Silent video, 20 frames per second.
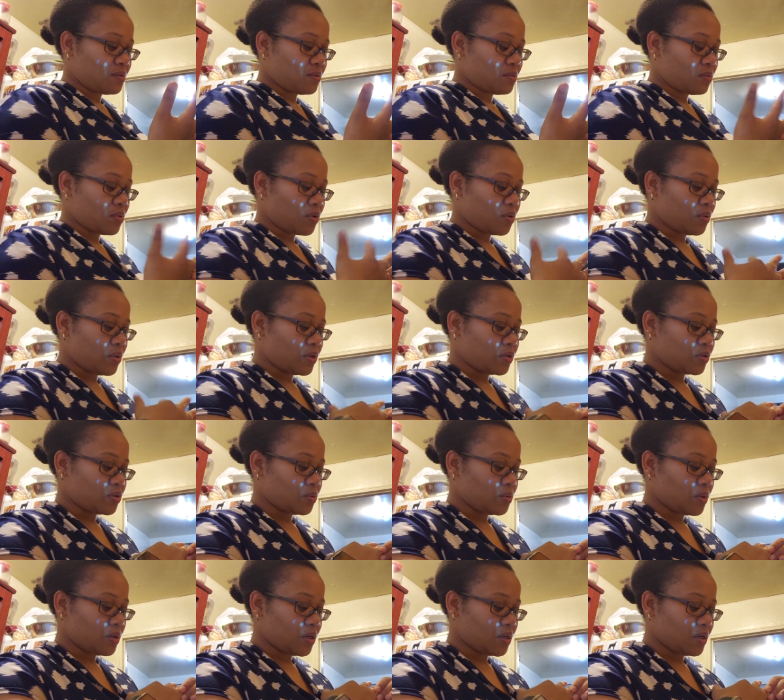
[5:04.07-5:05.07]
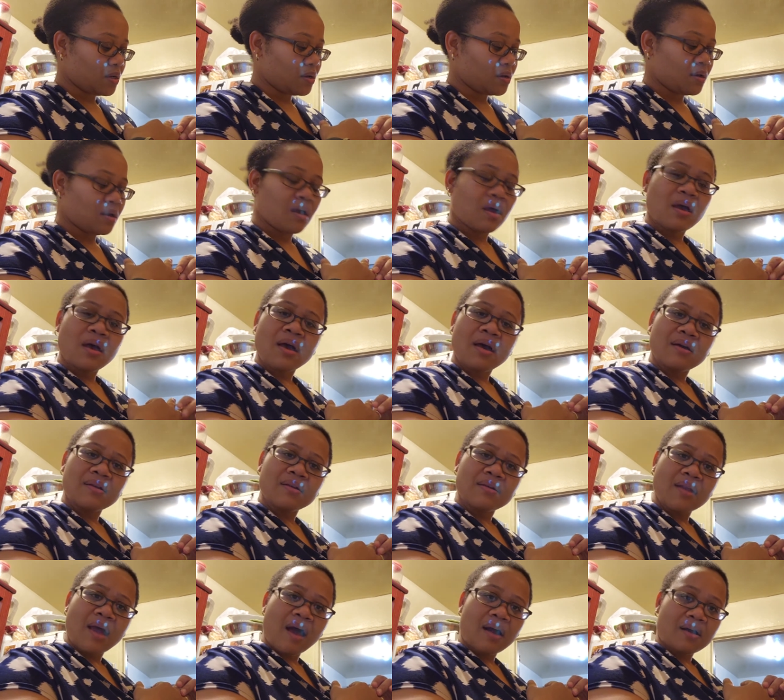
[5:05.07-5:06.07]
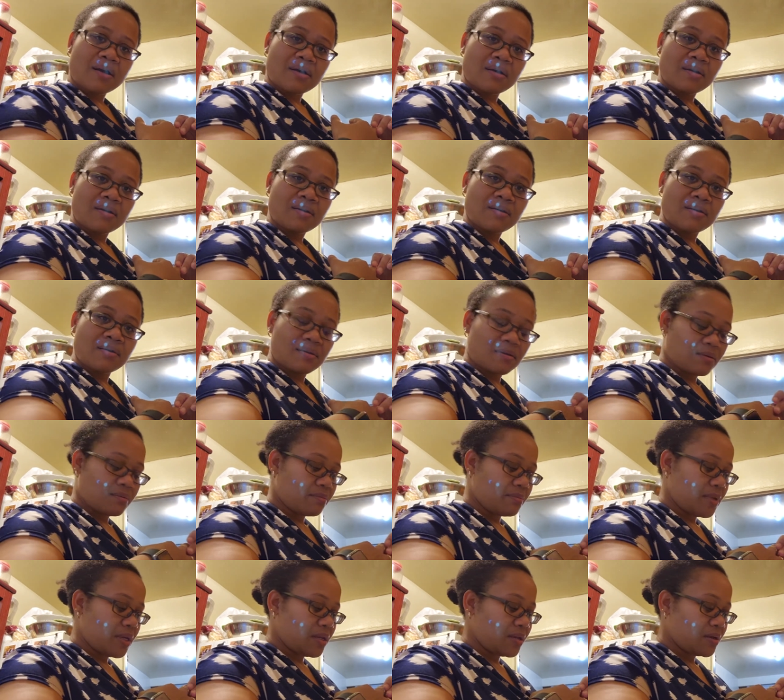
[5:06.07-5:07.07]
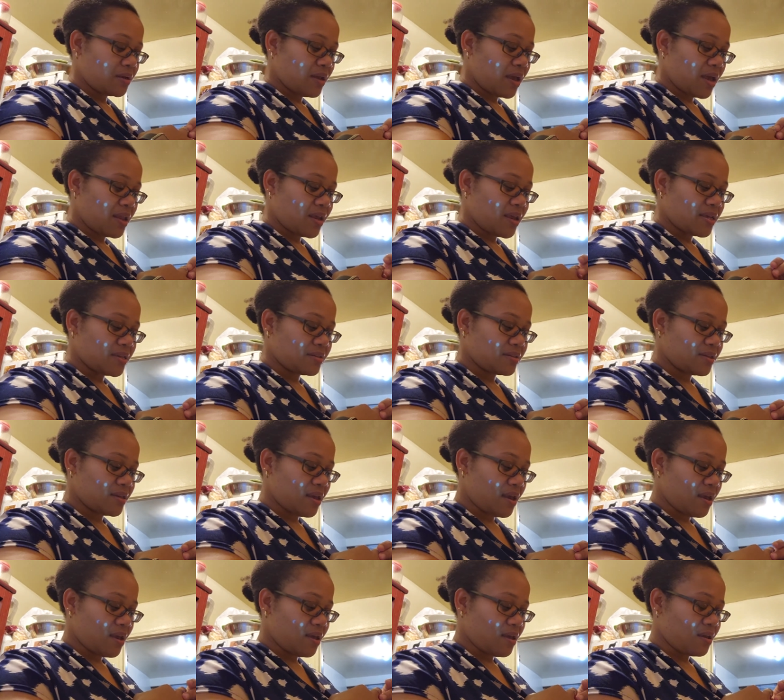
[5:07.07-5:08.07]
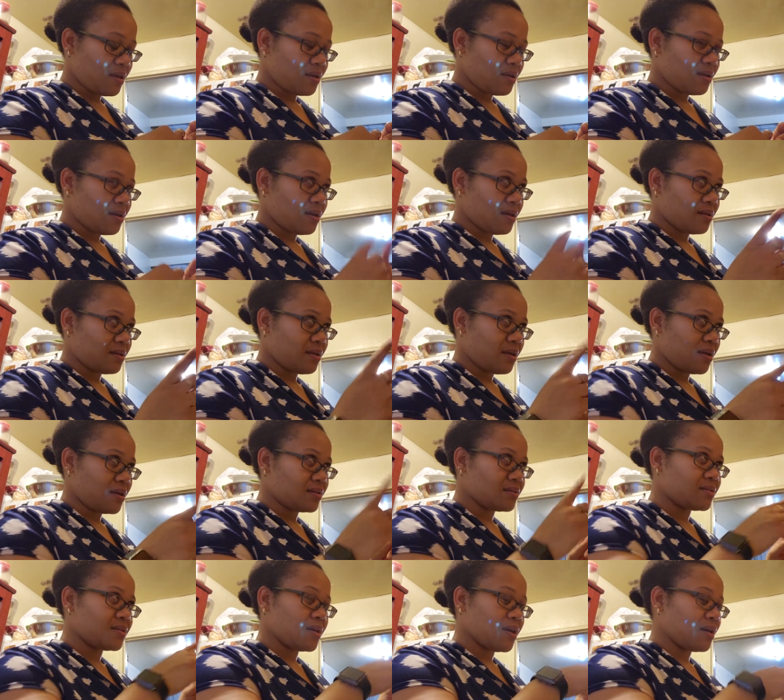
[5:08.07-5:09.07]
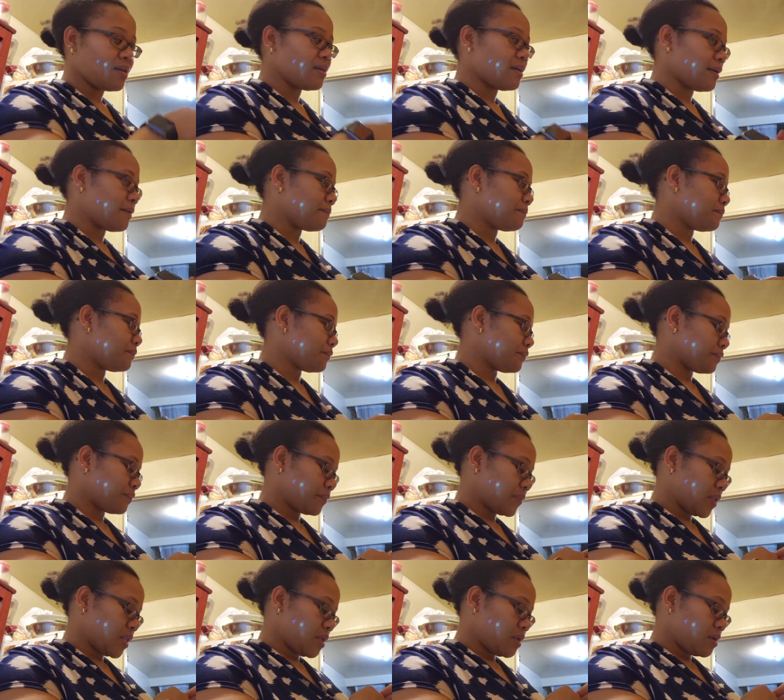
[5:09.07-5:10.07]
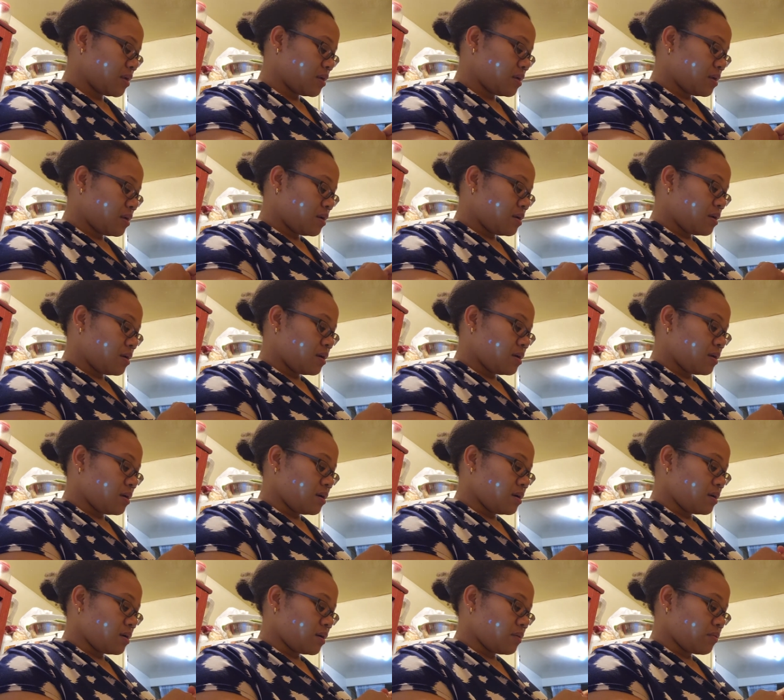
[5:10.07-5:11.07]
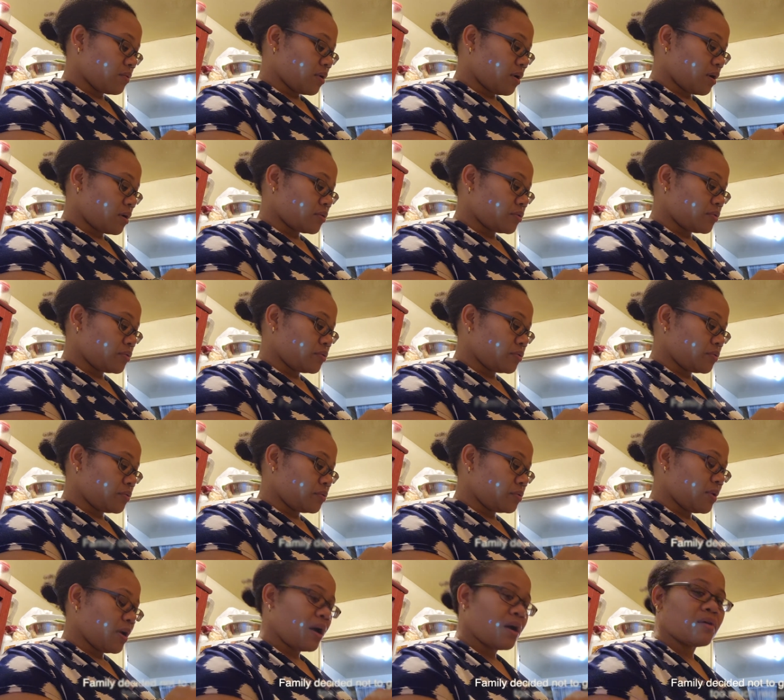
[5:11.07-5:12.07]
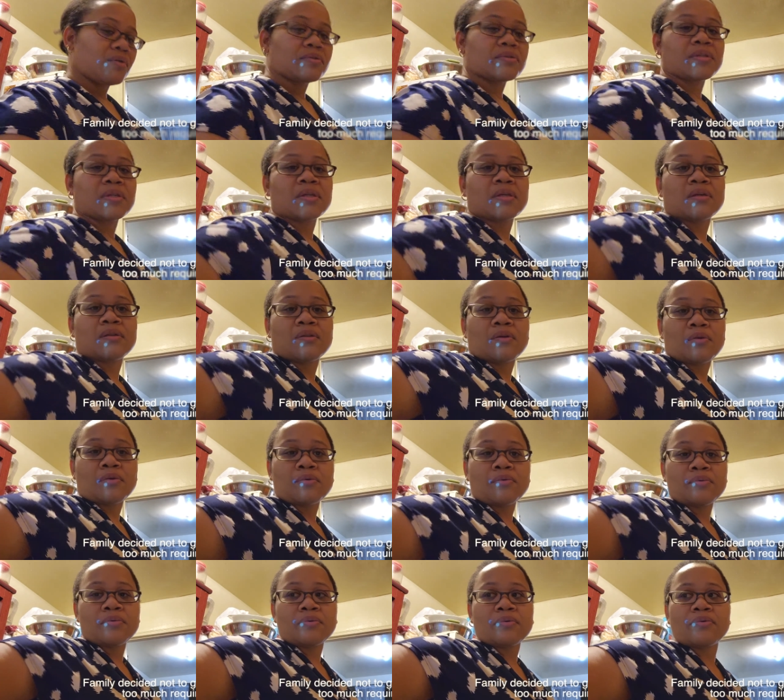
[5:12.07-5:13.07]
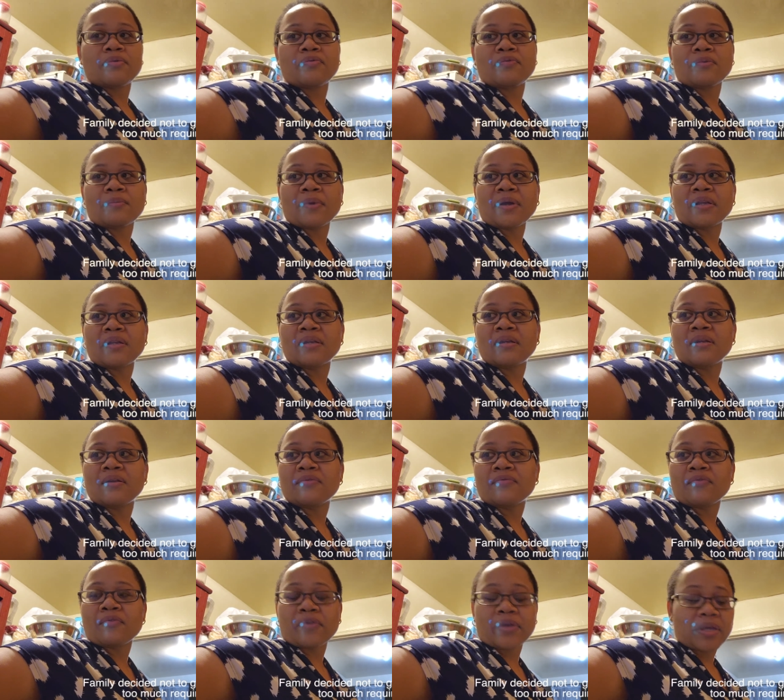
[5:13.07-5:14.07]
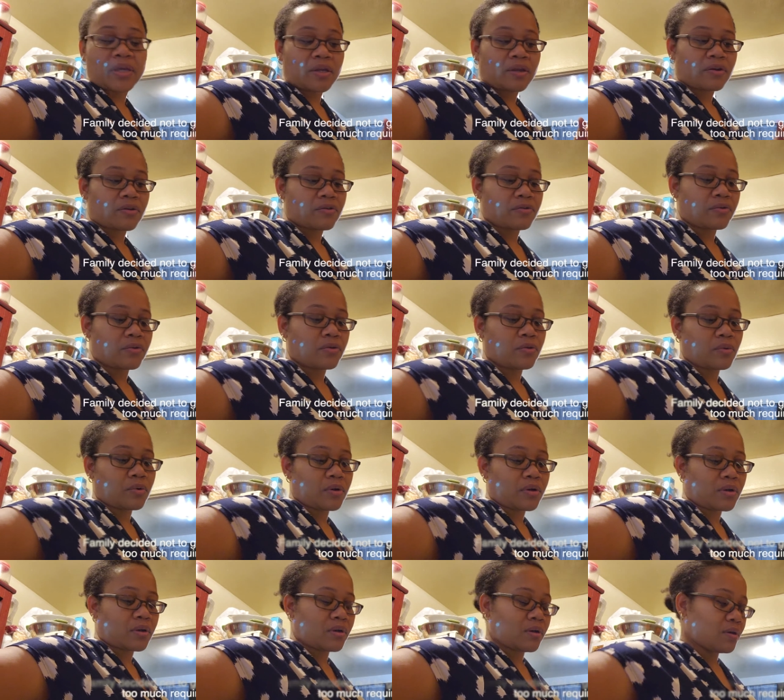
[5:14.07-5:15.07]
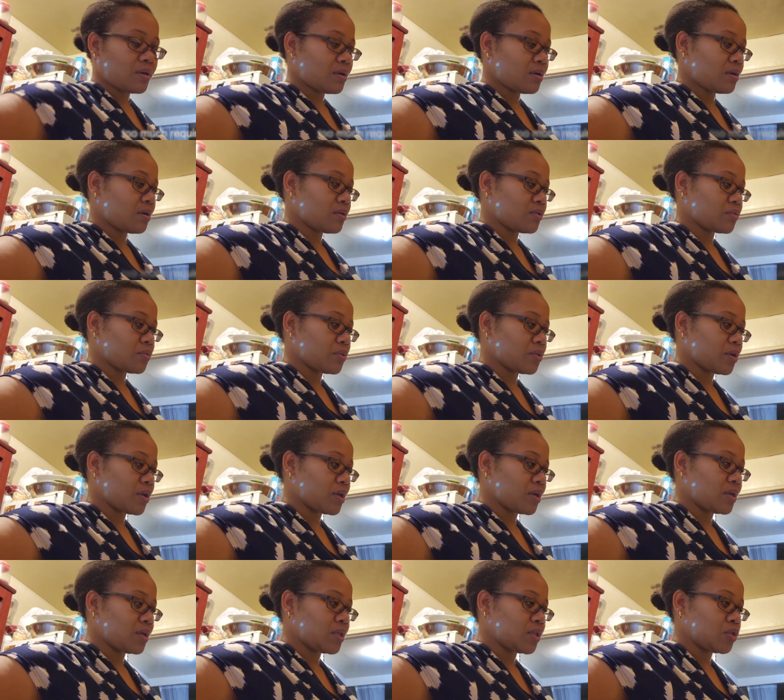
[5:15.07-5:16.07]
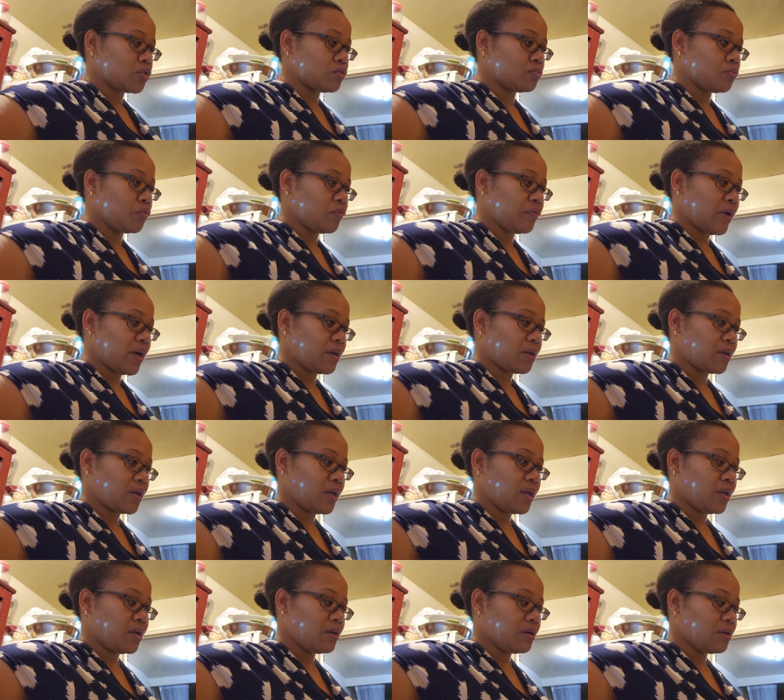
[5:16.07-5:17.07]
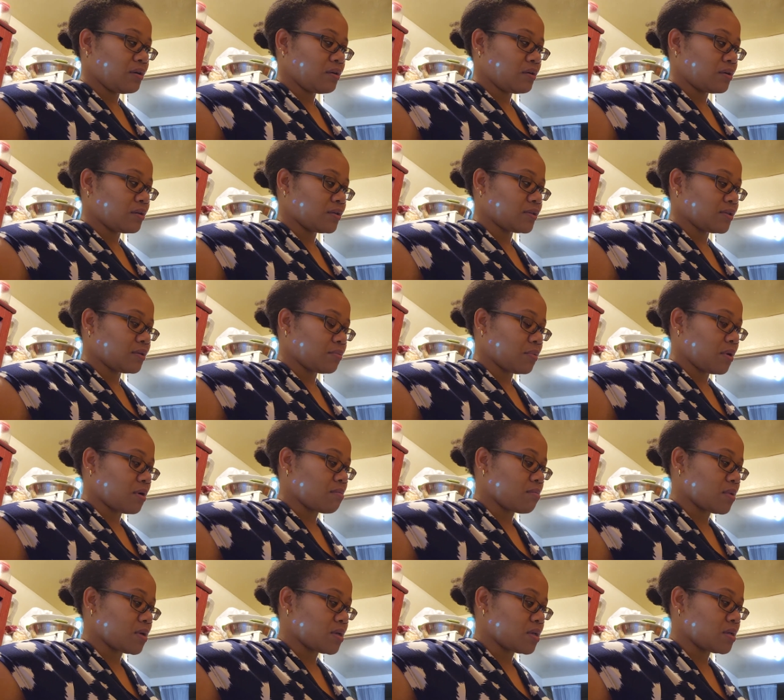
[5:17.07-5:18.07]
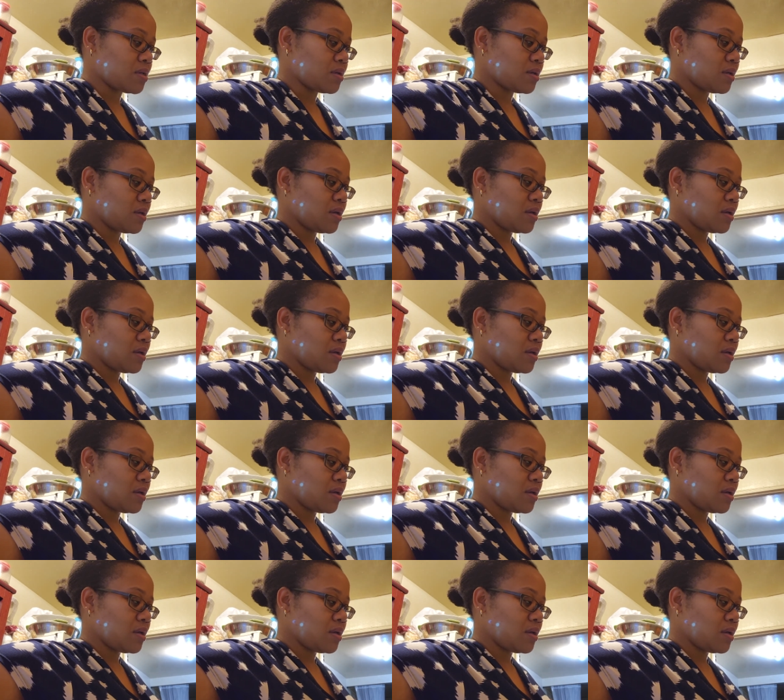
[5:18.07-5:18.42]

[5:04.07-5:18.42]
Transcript: we're going to a, a NACA meeting, N-A-C-A, N-A-C-A, yeah. Uh, in regards to housing loan for my for here in New York because we're looking to move out of here this apartment